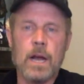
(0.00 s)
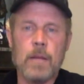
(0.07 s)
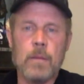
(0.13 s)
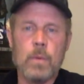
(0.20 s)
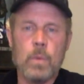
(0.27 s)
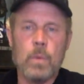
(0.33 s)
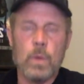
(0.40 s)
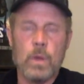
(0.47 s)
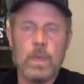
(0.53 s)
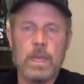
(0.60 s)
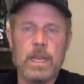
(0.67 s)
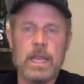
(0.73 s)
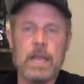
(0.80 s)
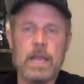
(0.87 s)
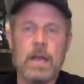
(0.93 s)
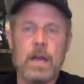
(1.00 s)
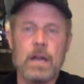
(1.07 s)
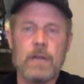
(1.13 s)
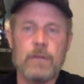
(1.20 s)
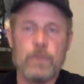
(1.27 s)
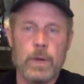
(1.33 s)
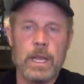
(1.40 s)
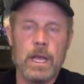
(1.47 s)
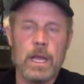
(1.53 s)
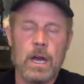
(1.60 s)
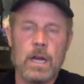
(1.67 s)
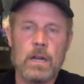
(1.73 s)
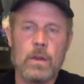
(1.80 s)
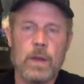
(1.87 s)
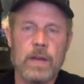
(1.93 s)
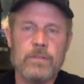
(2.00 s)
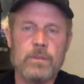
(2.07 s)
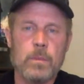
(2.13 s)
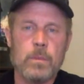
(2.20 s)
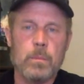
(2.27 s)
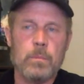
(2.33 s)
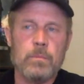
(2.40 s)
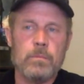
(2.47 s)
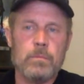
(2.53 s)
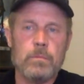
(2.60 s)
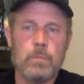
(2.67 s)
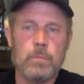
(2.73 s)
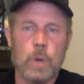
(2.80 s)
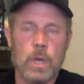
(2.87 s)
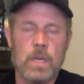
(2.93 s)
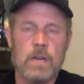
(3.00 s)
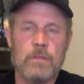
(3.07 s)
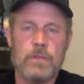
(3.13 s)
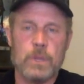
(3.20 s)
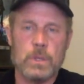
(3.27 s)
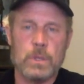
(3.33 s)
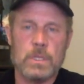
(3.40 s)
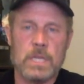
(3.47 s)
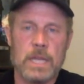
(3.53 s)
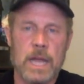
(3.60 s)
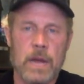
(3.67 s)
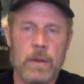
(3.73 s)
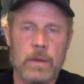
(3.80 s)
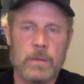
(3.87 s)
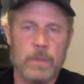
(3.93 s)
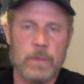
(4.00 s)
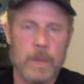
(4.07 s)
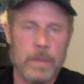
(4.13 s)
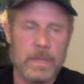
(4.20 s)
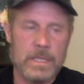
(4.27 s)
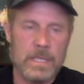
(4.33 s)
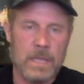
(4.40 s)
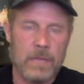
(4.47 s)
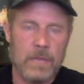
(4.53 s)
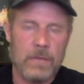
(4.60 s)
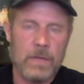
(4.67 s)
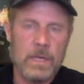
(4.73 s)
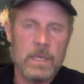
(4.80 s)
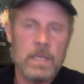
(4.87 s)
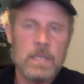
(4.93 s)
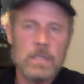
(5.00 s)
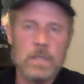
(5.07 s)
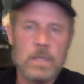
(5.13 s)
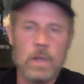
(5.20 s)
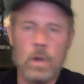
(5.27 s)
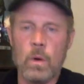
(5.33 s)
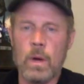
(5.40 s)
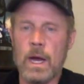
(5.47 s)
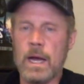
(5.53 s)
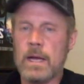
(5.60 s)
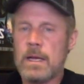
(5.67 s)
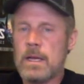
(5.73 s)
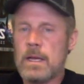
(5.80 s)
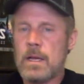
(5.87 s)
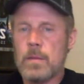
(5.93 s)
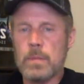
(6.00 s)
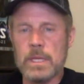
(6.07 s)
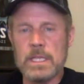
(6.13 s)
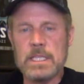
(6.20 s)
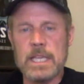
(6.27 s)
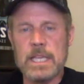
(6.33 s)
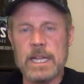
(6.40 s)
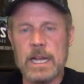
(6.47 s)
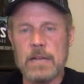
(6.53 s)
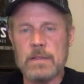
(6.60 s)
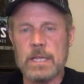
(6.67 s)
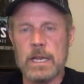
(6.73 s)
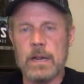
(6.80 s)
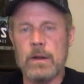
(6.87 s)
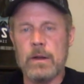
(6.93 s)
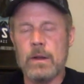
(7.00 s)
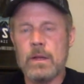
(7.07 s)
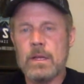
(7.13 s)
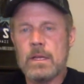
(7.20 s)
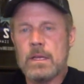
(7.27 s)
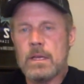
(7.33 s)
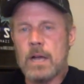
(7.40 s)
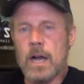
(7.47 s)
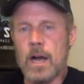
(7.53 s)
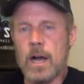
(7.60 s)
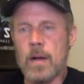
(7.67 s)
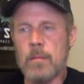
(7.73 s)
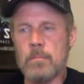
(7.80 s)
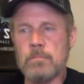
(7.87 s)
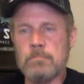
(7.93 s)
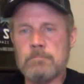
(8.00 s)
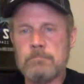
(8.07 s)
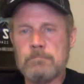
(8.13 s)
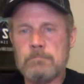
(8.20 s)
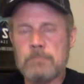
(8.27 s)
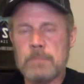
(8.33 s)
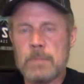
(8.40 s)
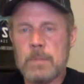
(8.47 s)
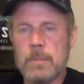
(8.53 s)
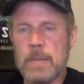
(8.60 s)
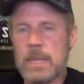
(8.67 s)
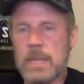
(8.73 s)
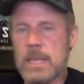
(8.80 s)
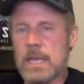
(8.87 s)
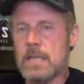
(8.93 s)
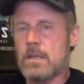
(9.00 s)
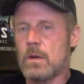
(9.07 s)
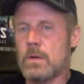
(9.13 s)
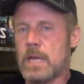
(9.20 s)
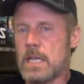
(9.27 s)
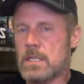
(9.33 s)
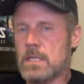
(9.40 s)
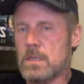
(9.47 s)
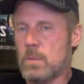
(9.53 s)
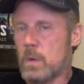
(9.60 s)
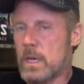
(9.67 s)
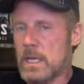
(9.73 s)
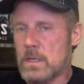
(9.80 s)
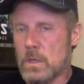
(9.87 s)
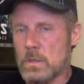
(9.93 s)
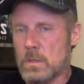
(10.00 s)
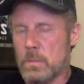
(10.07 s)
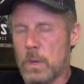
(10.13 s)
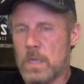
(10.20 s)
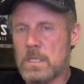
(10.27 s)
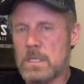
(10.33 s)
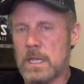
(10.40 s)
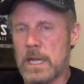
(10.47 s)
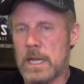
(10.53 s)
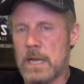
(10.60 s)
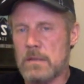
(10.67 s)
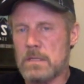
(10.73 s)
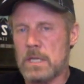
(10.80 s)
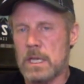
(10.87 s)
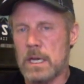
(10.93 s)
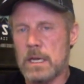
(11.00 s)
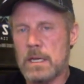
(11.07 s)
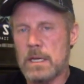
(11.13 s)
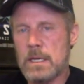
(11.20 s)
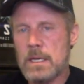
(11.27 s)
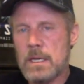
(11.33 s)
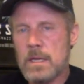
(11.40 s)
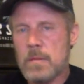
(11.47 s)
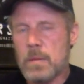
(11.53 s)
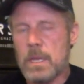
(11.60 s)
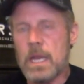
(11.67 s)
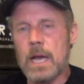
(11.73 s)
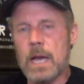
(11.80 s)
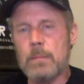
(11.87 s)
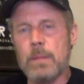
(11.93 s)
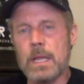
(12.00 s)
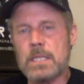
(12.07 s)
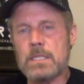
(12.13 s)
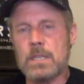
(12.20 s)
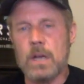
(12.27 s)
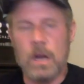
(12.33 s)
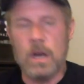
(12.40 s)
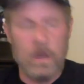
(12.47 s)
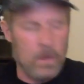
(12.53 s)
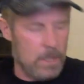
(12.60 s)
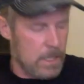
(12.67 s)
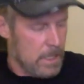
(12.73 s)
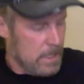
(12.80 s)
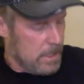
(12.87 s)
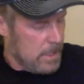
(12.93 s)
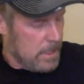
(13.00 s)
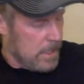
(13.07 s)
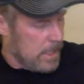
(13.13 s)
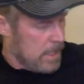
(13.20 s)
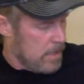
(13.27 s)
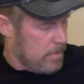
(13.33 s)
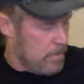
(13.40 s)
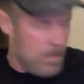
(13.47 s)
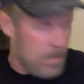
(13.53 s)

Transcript: will get a free autographed book of 13 hours by myself. So please get out there, make that donation. We'll get those books sent out to you. But God bless you all. I